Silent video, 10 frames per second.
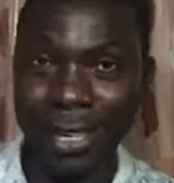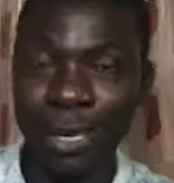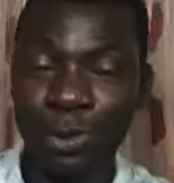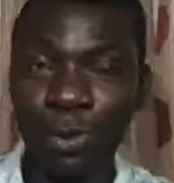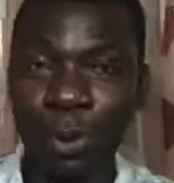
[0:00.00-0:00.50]

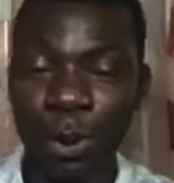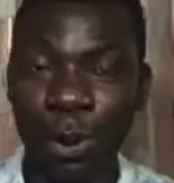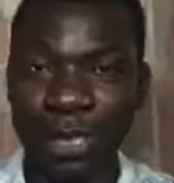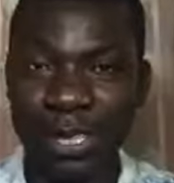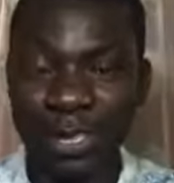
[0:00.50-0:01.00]
So
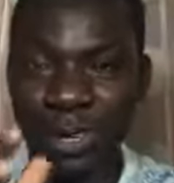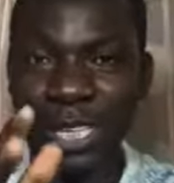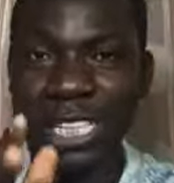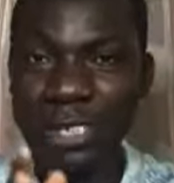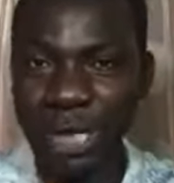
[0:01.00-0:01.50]
because the
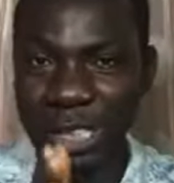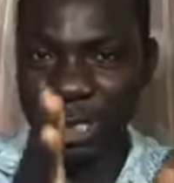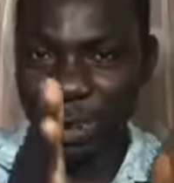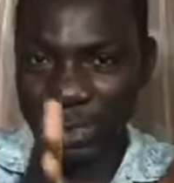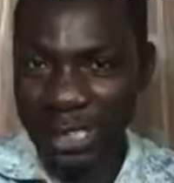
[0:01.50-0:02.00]
sun is
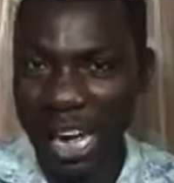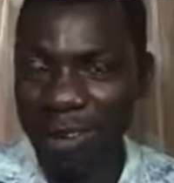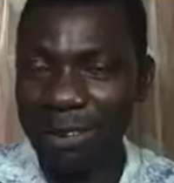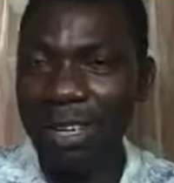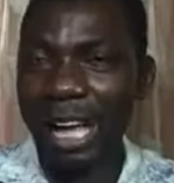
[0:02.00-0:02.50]
reaching us
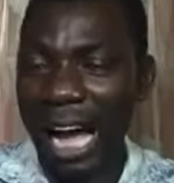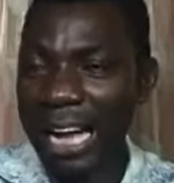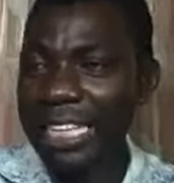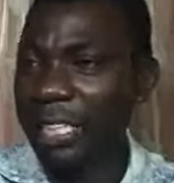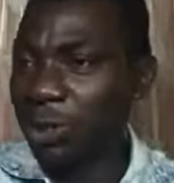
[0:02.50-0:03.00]
now,
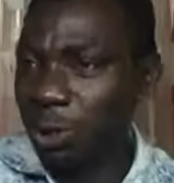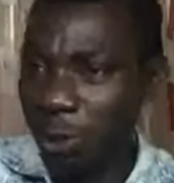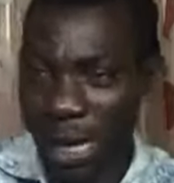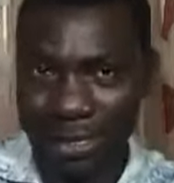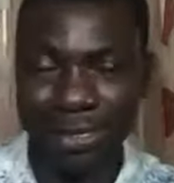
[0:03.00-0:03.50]
and in
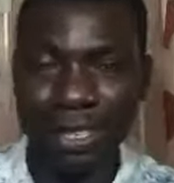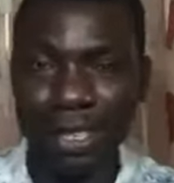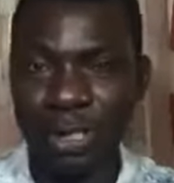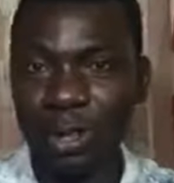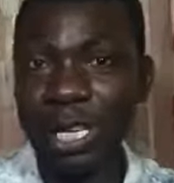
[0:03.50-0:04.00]
US
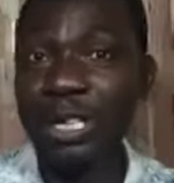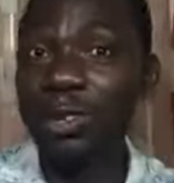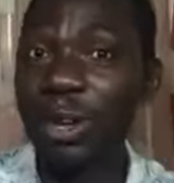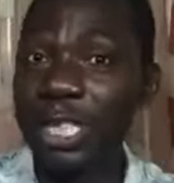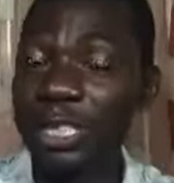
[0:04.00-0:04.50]
the sun is
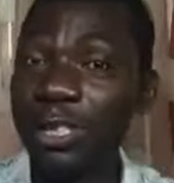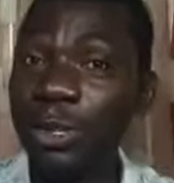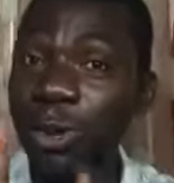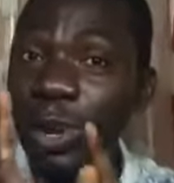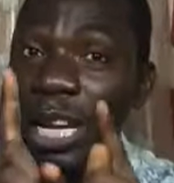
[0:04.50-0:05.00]
not reaching,
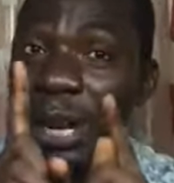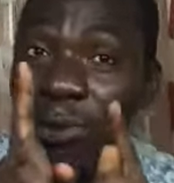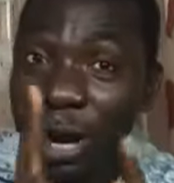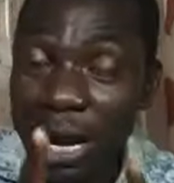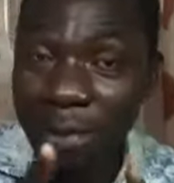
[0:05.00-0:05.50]
the only
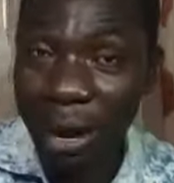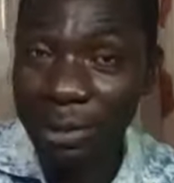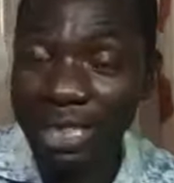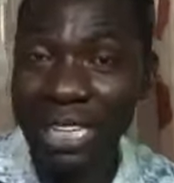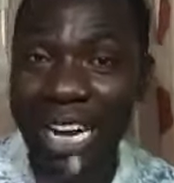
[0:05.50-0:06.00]
way by
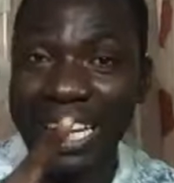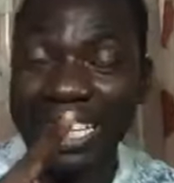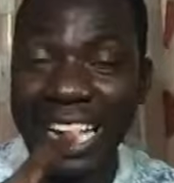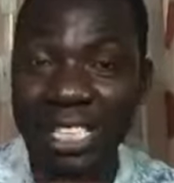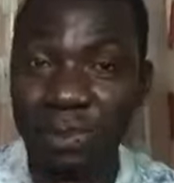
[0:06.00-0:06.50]
which you can
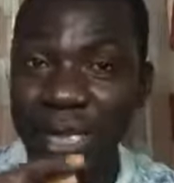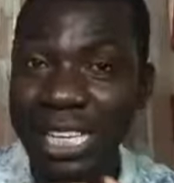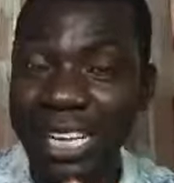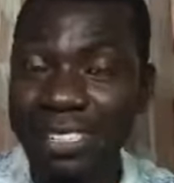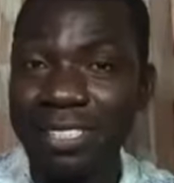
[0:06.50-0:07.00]

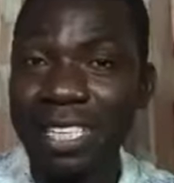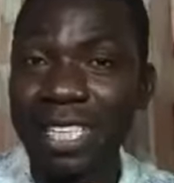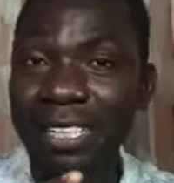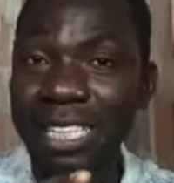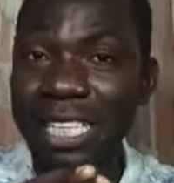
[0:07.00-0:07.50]
experience
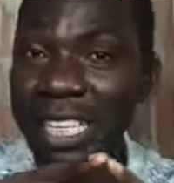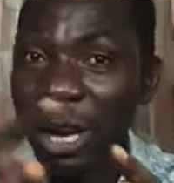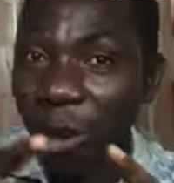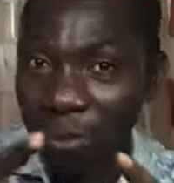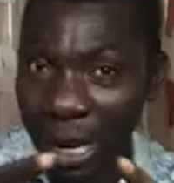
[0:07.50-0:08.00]
the ray
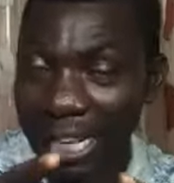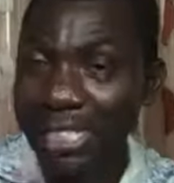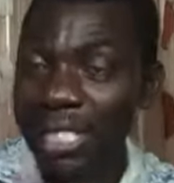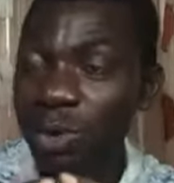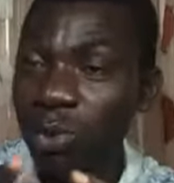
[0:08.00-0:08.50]
of light
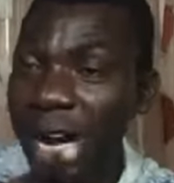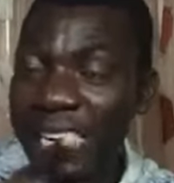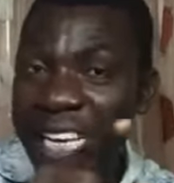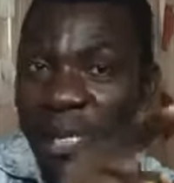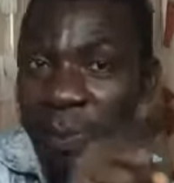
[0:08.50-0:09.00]
is when
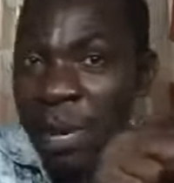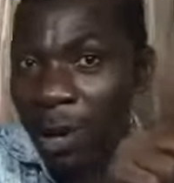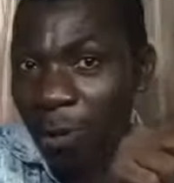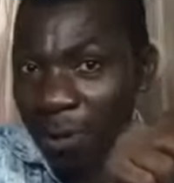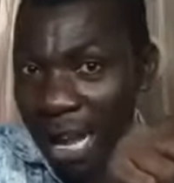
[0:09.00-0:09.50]
a
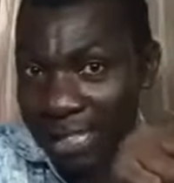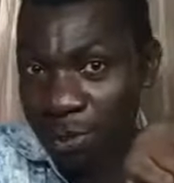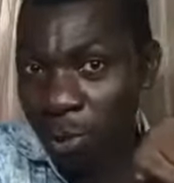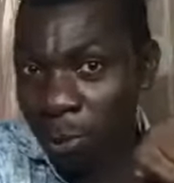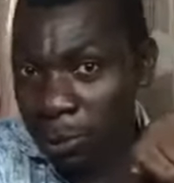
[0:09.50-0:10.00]
spill of light
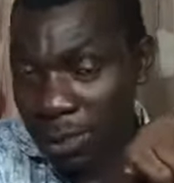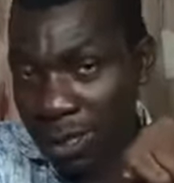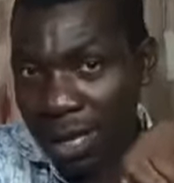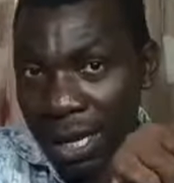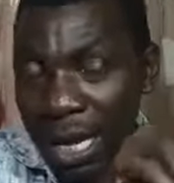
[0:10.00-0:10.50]
moves,
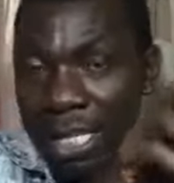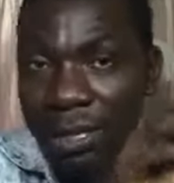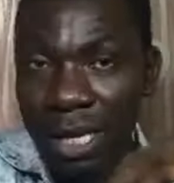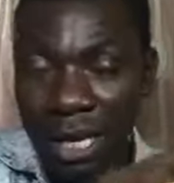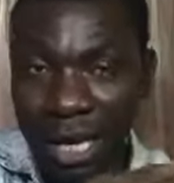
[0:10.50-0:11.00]

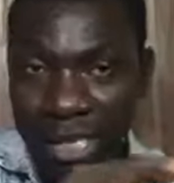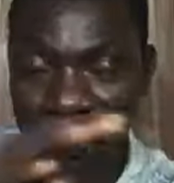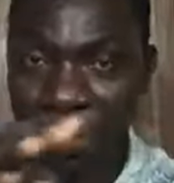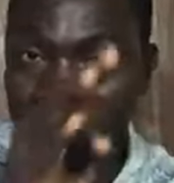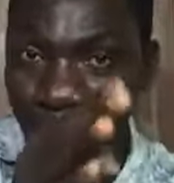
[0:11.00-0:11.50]
a
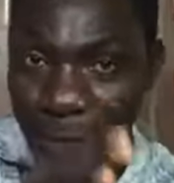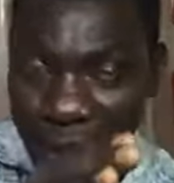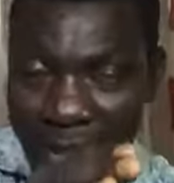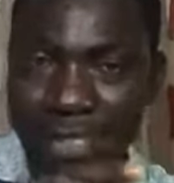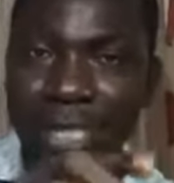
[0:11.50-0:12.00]
spill of
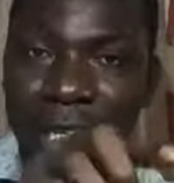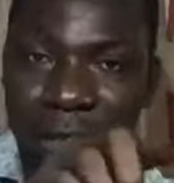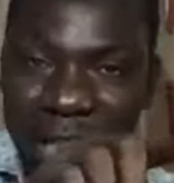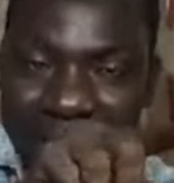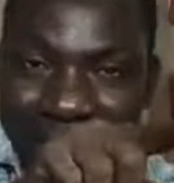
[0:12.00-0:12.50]
it
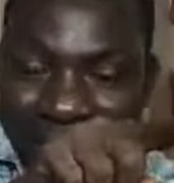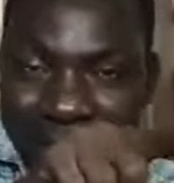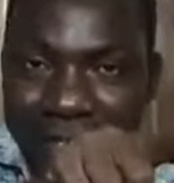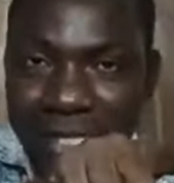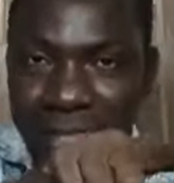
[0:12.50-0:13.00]

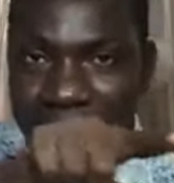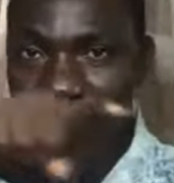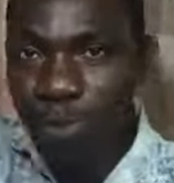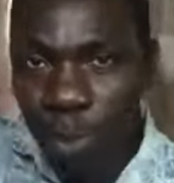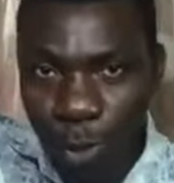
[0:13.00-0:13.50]
reaches the
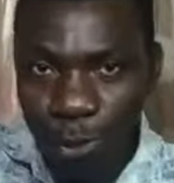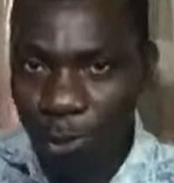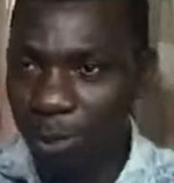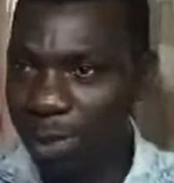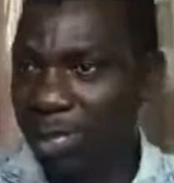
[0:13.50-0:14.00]
moon
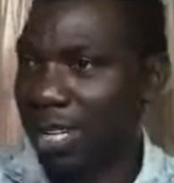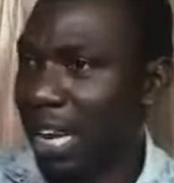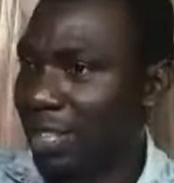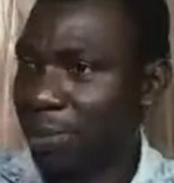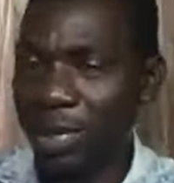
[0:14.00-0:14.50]
from the sun.
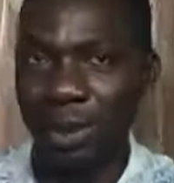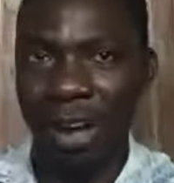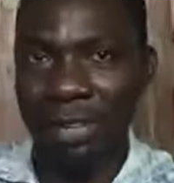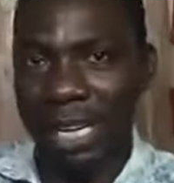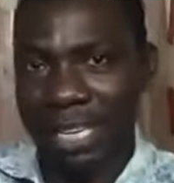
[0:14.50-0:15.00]
That's when you
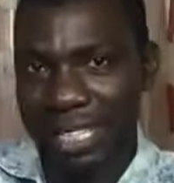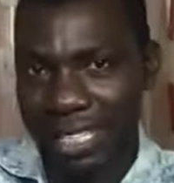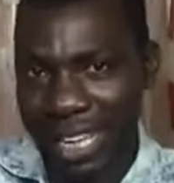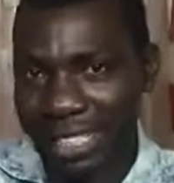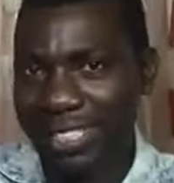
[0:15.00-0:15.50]
have a
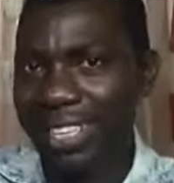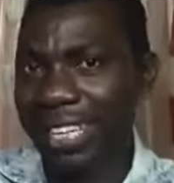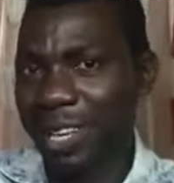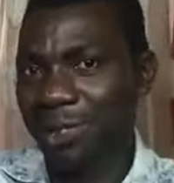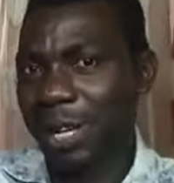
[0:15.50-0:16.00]
crescent.
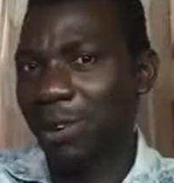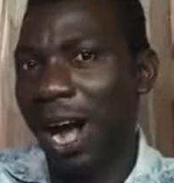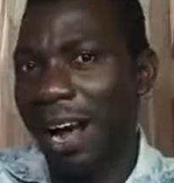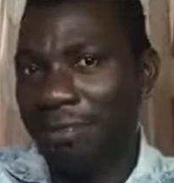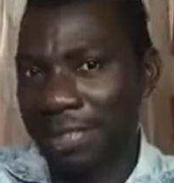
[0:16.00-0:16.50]
That's when you
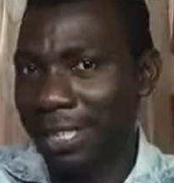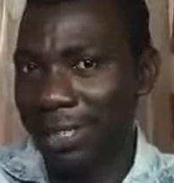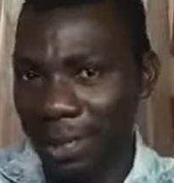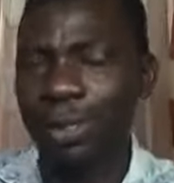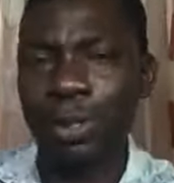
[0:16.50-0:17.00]
have
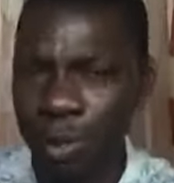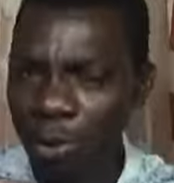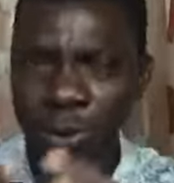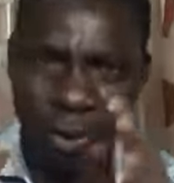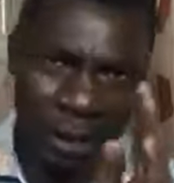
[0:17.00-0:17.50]

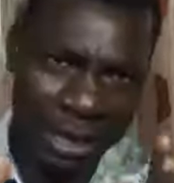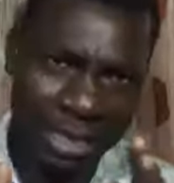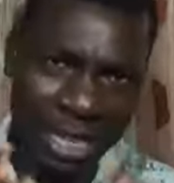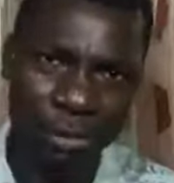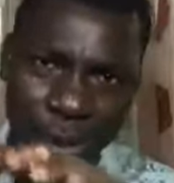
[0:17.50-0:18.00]
you
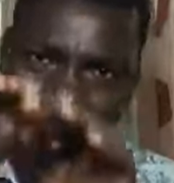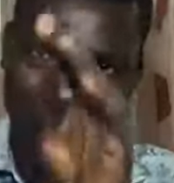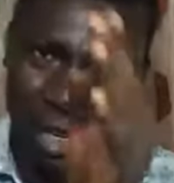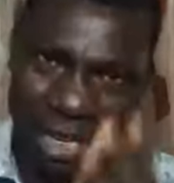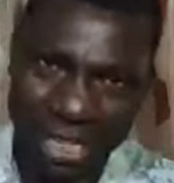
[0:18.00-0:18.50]
understand, when you
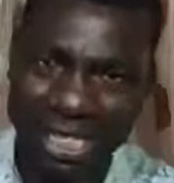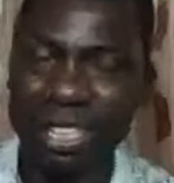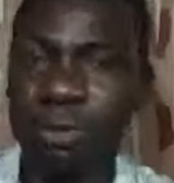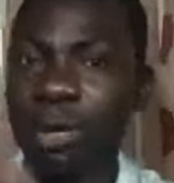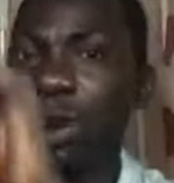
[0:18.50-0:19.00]
have a
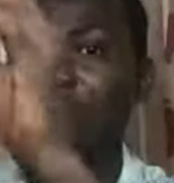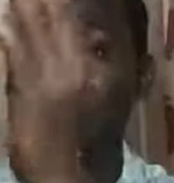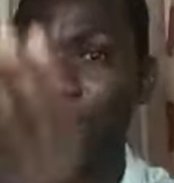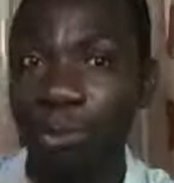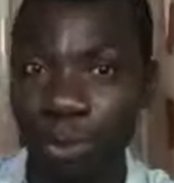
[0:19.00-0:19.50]
crescent, when you have
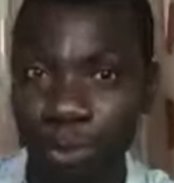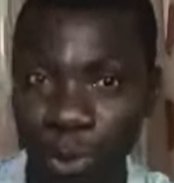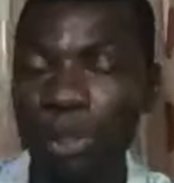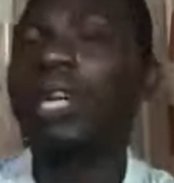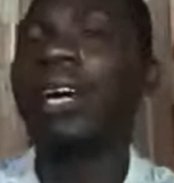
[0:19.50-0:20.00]
a full
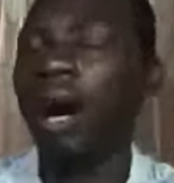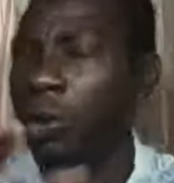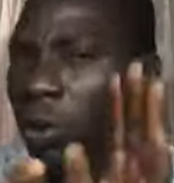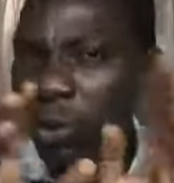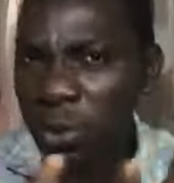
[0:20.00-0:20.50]
moon,
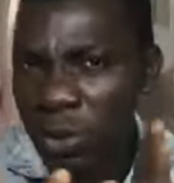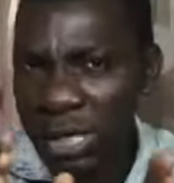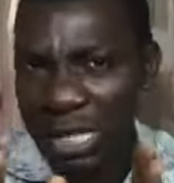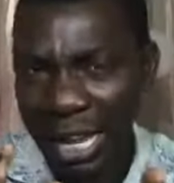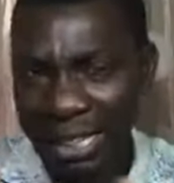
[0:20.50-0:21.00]
and all those
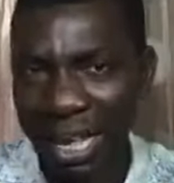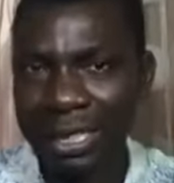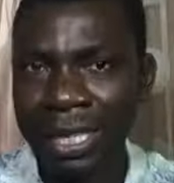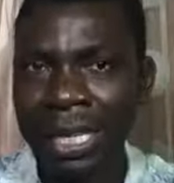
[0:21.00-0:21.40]
things like that.